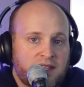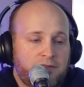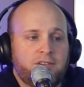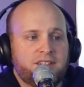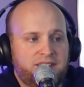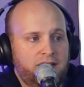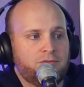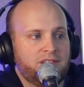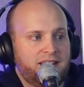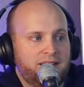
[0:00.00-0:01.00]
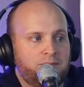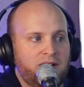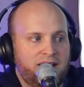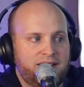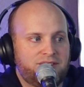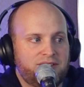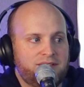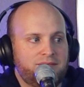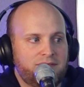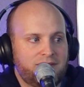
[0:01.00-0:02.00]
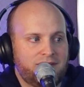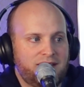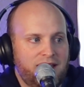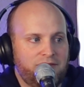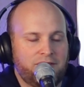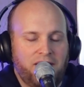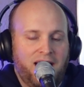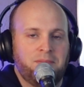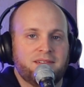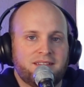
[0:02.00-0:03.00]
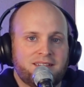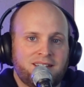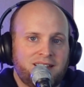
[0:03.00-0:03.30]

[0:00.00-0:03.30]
for a sequel that probably should never have happened,